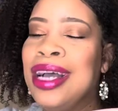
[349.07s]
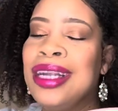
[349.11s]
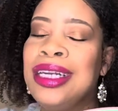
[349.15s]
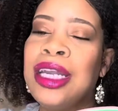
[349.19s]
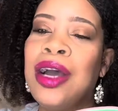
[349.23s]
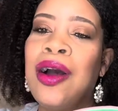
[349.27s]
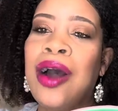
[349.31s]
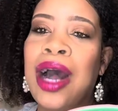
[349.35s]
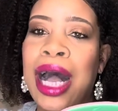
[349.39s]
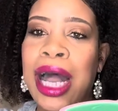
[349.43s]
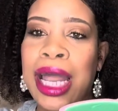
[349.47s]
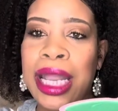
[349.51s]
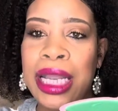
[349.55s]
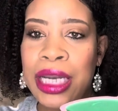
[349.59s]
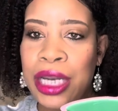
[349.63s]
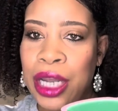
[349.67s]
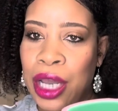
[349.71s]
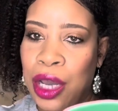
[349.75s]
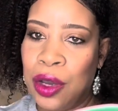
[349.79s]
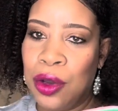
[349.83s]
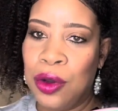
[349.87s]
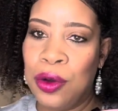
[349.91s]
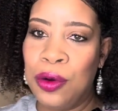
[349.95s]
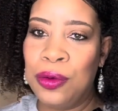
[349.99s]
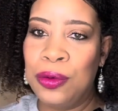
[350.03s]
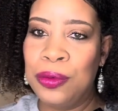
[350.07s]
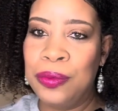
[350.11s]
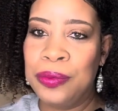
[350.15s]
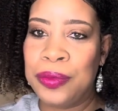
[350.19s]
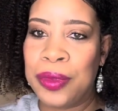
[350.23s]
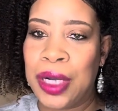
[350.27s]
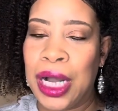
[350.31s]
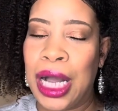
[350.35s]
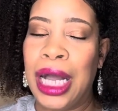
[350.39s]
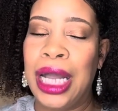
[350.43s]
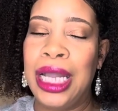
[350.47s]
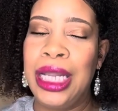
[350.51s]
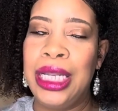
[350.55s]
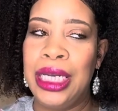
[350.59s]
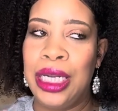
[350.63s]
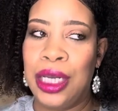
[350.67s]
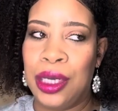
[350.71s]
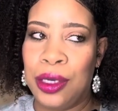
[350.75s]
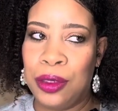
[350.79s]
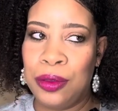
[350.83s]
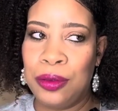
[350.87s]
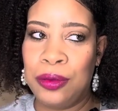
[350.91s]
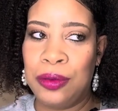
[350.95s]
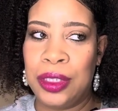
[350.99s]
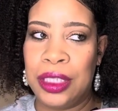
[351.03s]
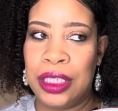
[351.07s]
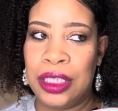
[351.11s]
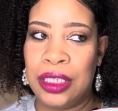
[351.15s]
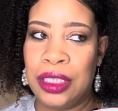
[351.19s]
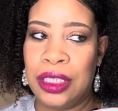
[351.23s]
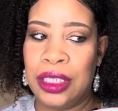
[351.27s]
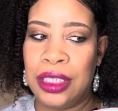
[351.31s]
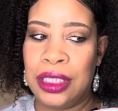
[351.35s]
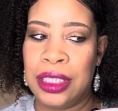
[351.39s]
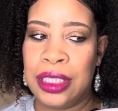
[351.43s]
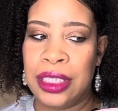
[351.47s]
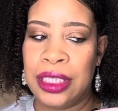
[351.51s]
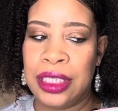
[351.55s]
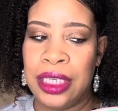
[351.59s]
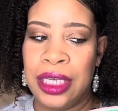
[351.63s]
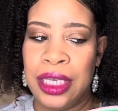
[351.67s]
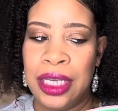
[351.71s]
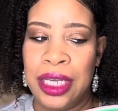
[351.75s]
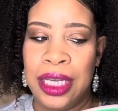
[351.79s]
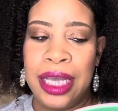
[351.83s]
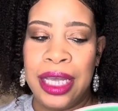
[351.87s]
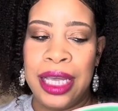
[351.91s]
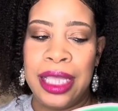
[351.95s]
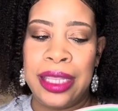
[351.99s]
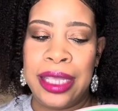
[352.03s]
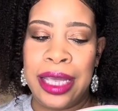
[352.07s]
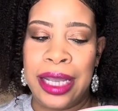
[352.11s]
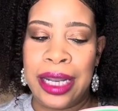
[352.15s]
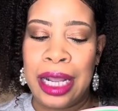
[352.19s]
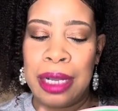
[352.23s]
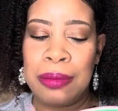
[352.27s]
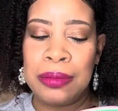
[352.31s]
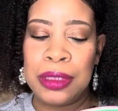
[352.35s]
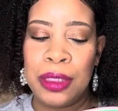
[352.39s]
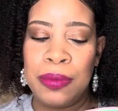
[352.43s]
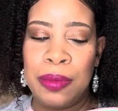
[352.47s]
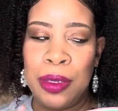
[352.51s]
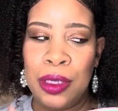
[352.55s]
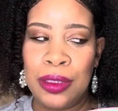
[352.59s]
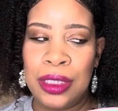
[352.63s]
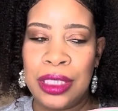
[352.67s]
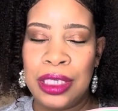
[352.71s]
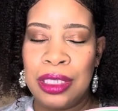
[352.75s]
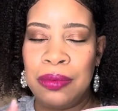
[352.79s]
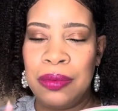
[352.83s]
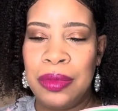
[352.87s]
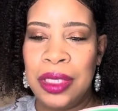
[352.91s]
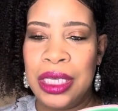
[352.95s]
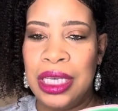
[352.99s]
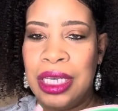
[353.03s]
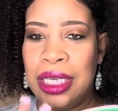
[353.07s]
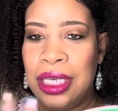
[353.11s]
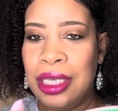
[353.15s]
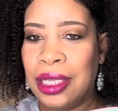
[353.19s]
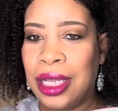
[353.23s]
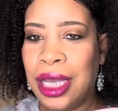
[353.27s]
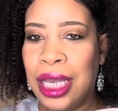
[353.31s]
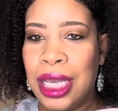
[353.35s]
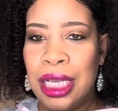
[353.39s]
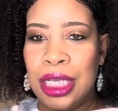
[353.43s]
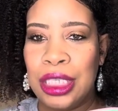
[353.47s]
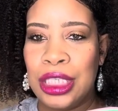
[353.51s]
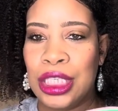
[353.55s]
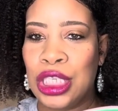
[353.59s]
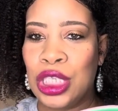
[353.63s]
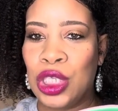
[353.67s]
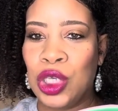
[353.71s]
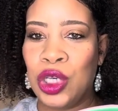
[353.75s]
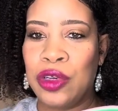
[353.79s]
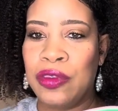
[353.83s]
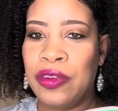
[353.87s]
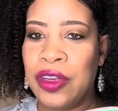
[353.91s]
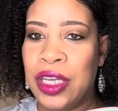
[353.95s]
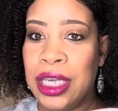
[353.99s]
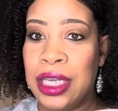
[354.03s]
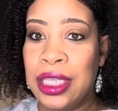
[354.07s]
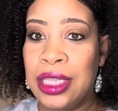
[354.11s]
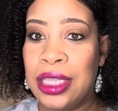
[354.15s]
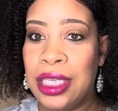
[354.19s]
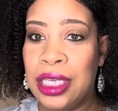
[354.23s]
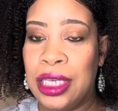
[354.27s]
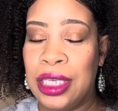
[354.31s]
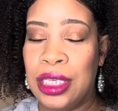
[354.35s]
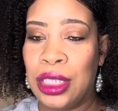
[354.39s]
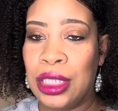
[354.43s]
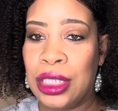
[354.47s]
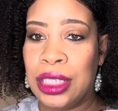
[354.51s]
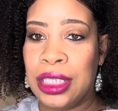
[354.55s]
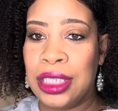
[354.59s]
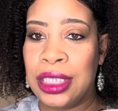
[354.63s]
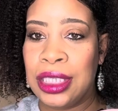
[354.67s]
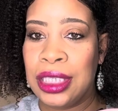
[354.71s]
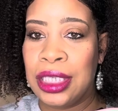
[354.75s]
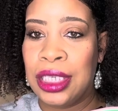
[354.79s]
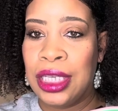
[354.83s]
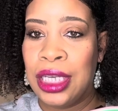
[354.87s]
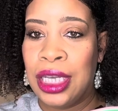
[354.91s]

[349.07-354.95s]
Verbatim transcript: Now I know, I know, sis, that I'm supposed to be like serving in this,